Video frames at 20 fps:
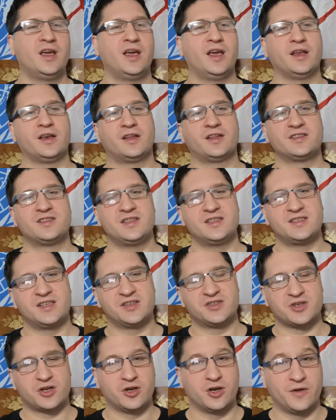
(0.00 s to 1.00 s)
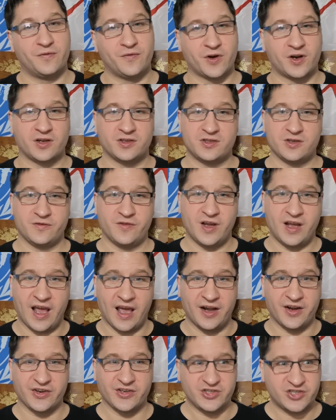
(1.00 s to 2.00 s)
and because these things are good for conserving
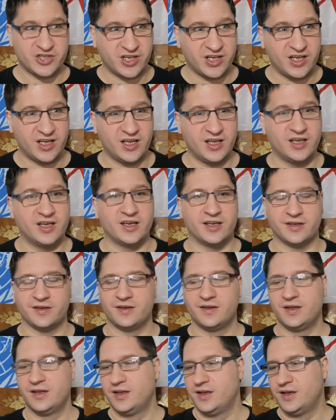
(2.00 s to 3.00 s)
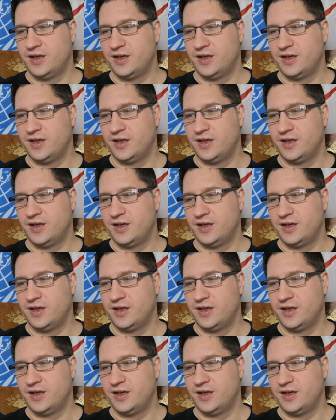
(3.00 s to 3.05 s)
energy and